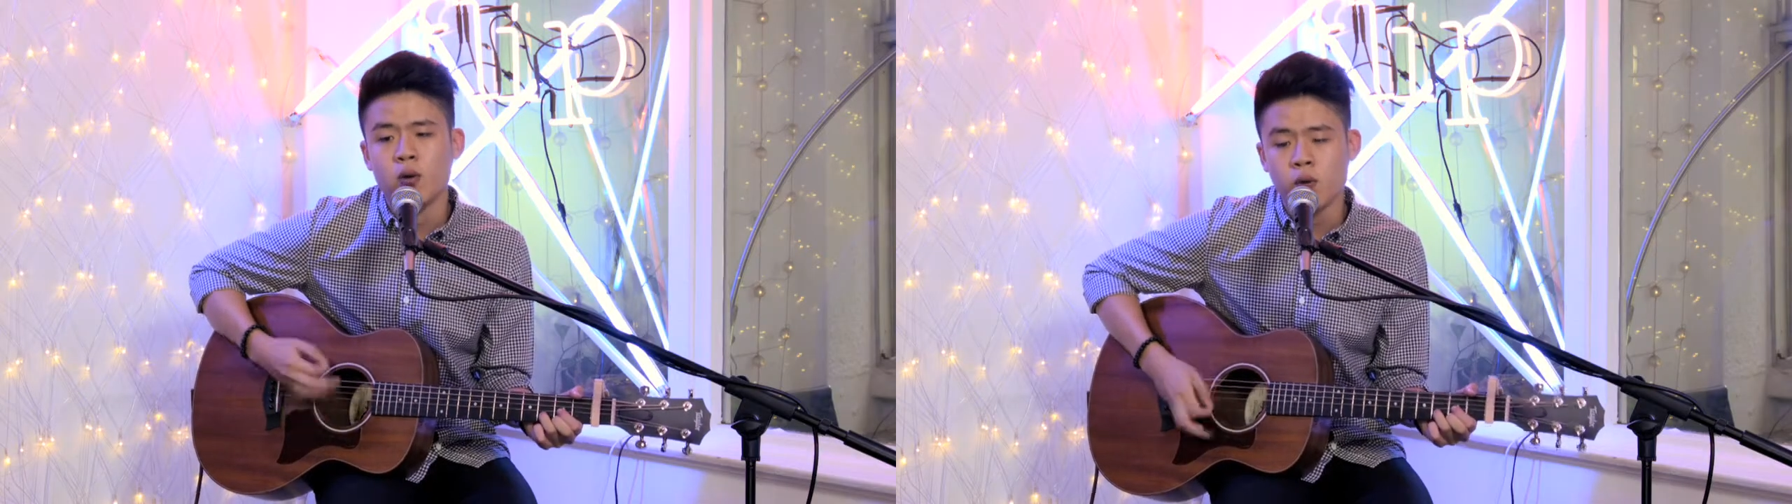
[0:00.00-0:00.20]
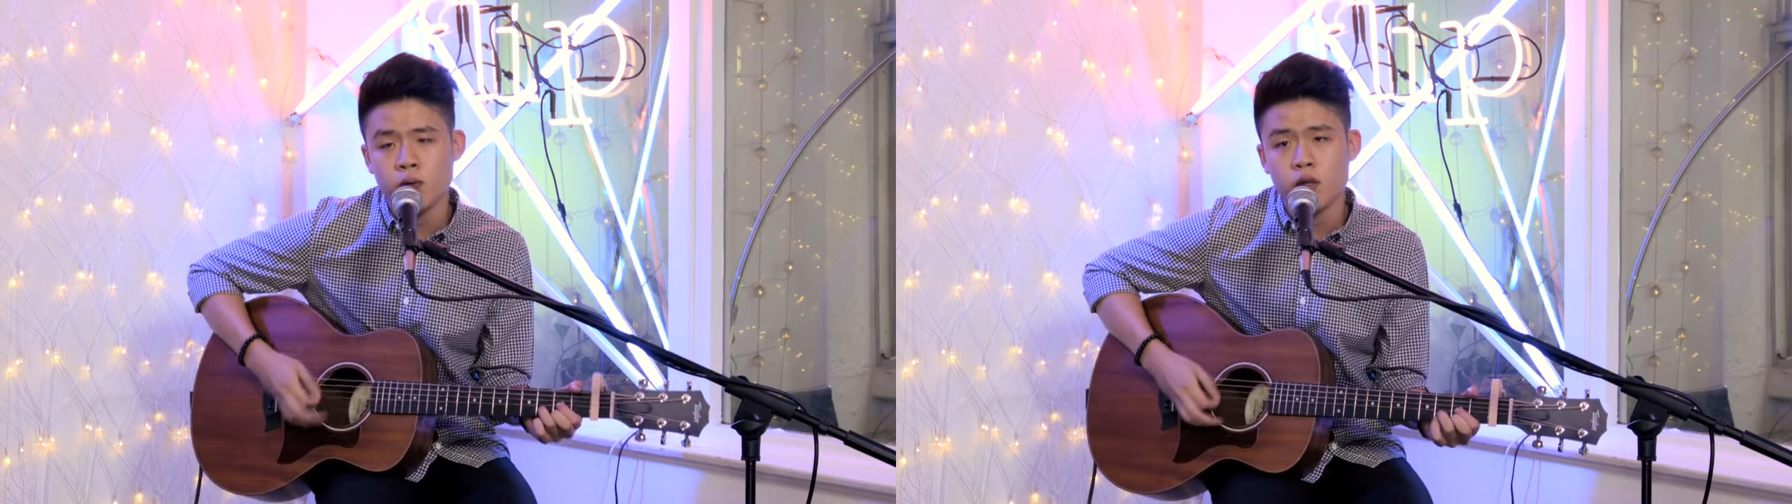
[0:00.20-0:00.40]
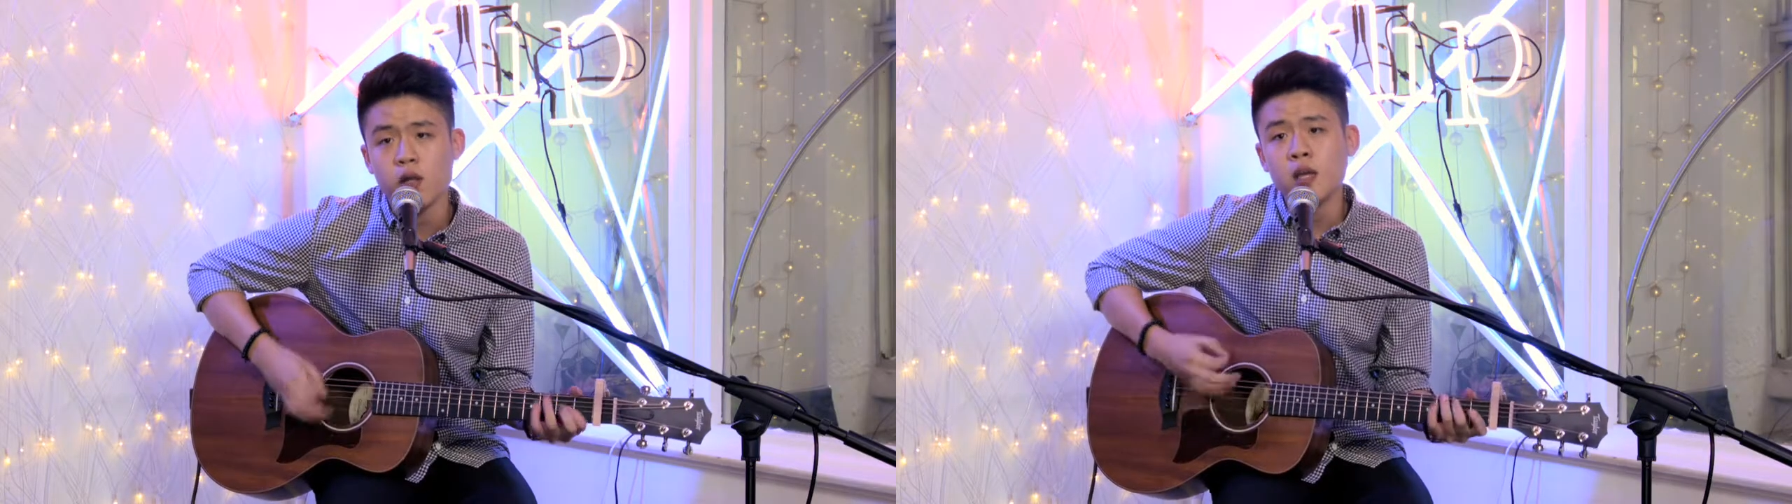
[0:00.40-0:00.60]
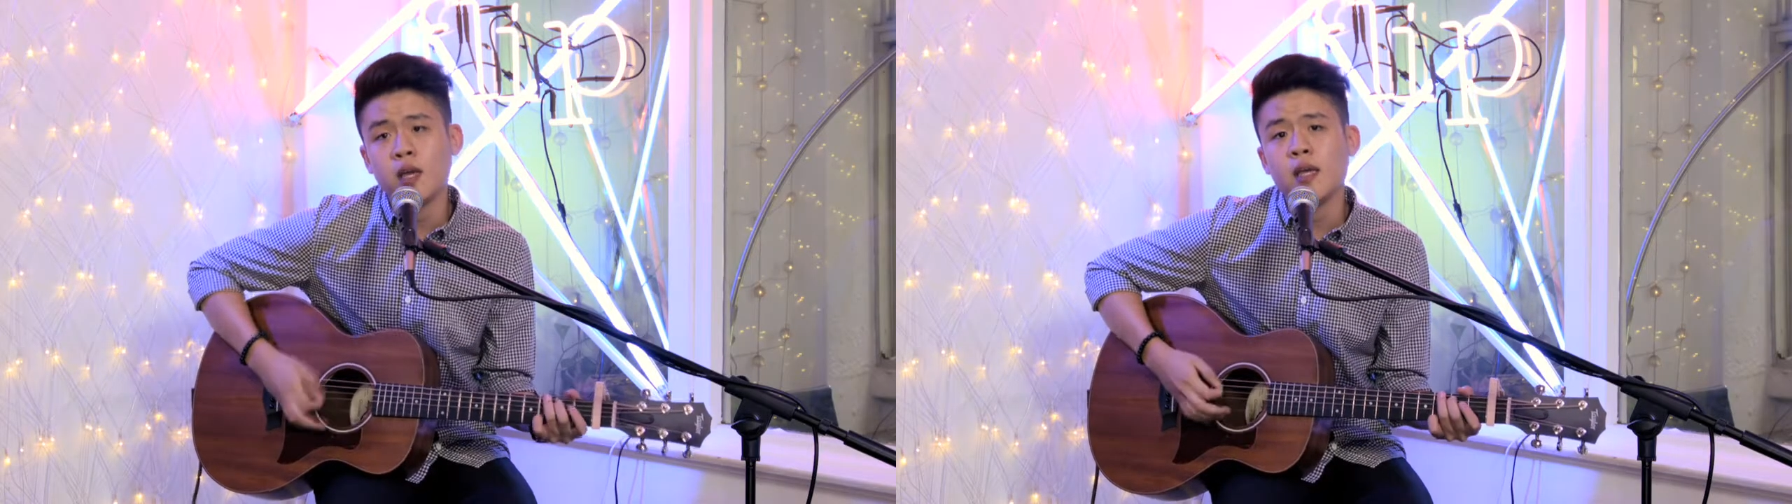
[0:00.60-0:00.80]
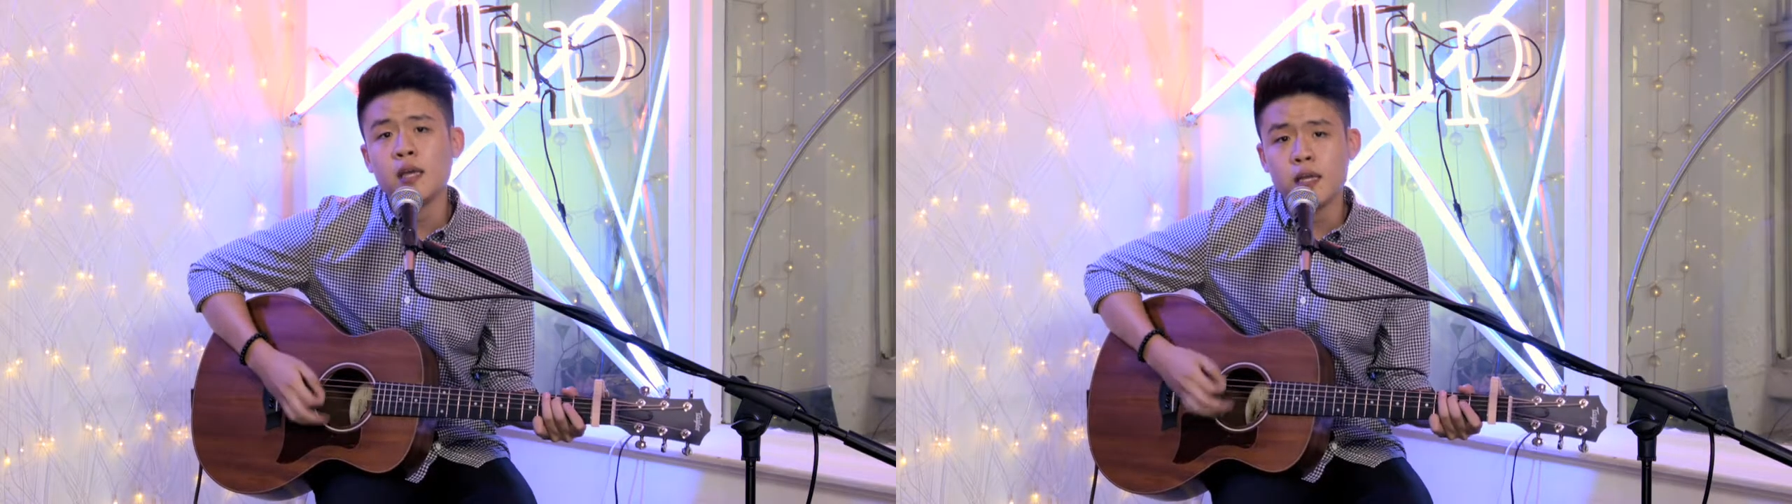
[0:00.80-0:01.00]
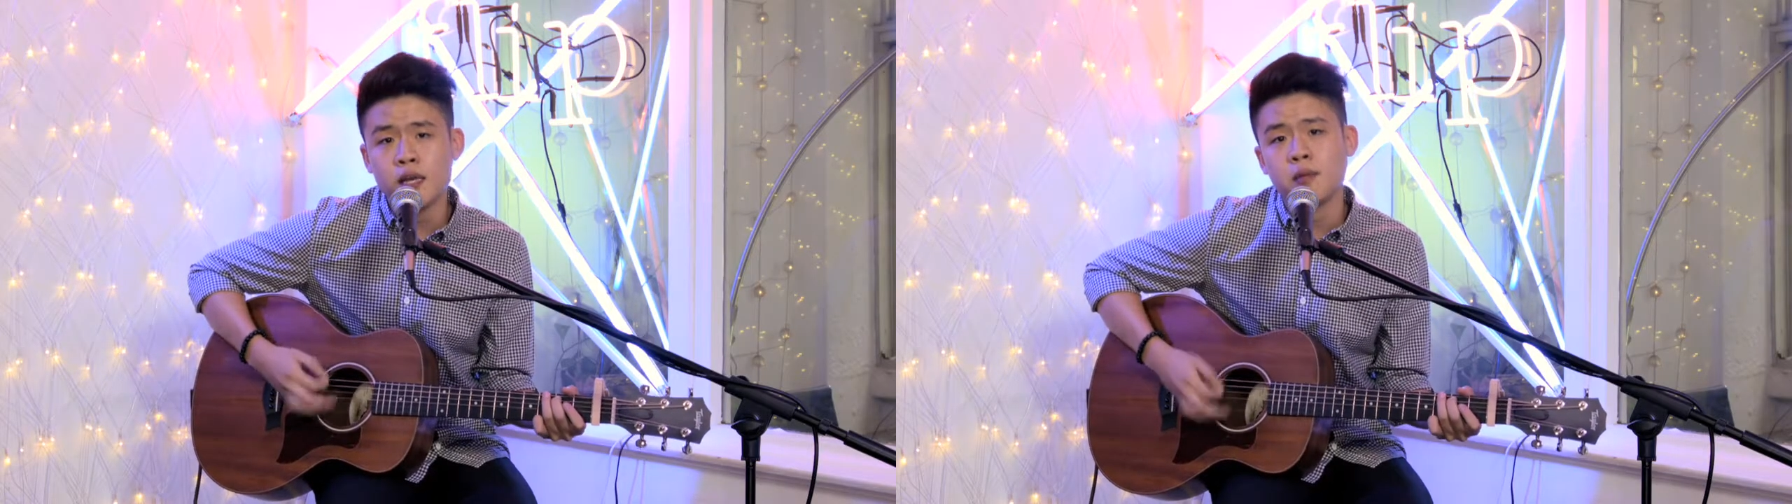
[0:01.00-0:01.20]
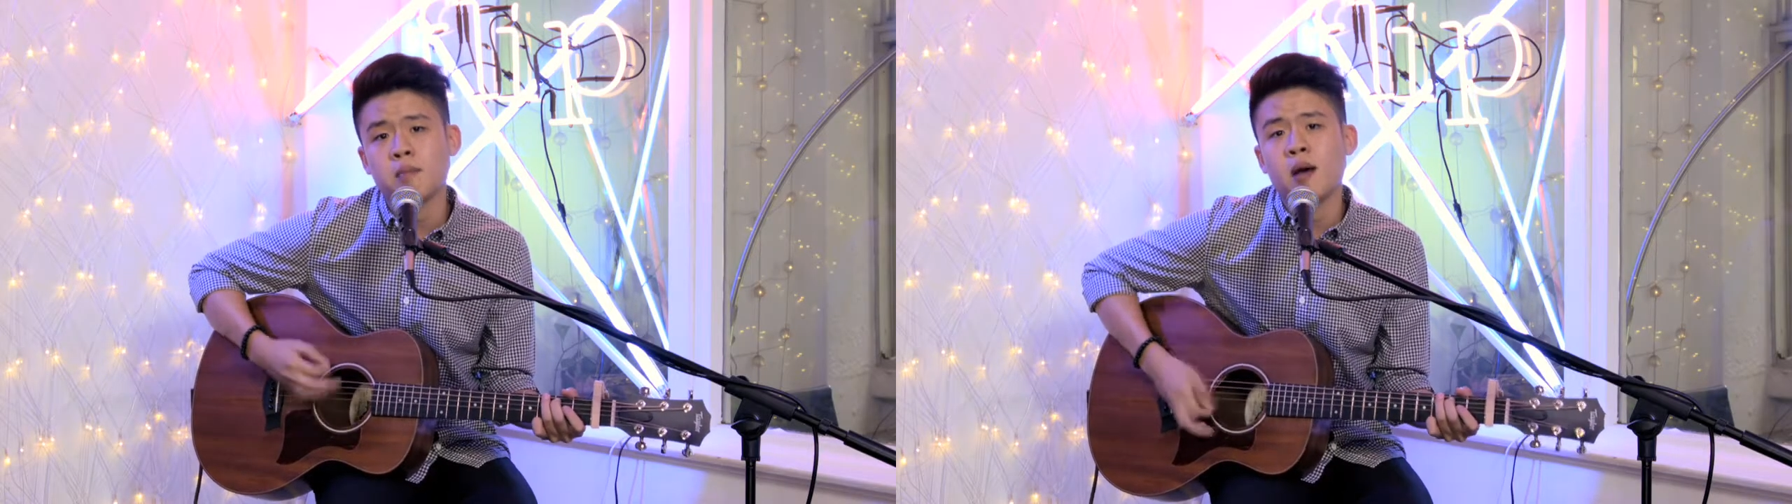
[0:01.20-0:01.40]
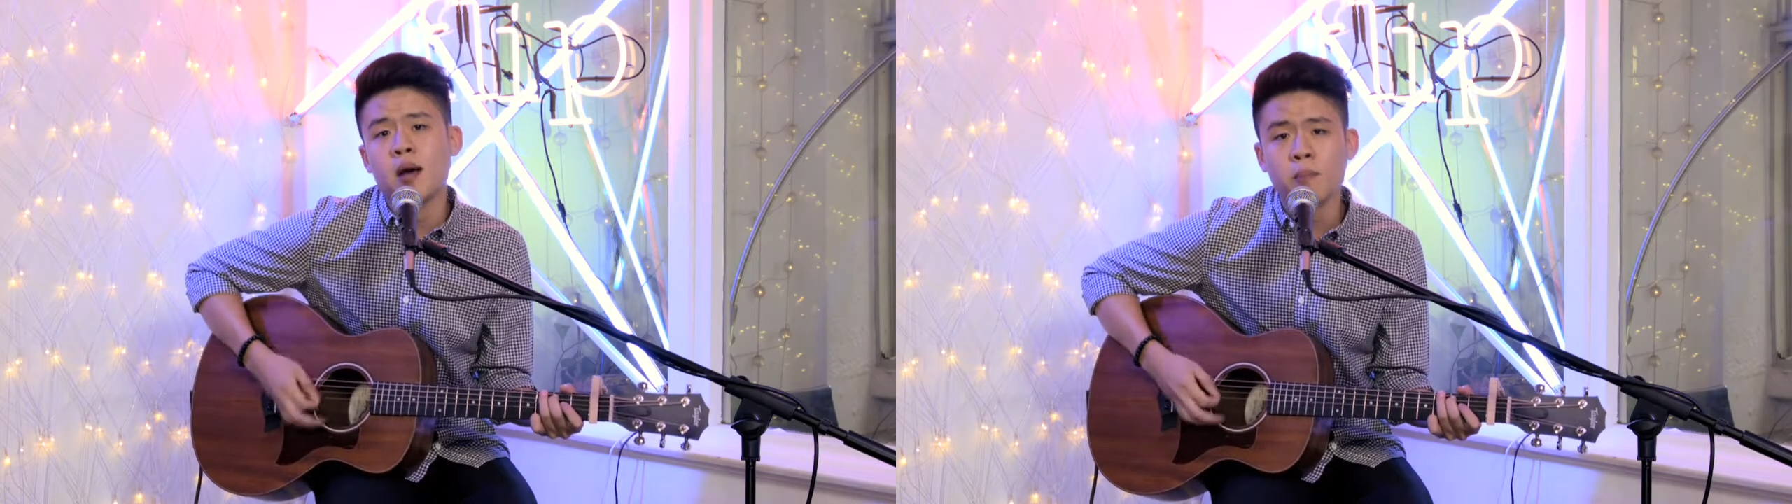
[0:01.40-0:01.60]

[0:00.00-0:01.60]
all oh, the ache in my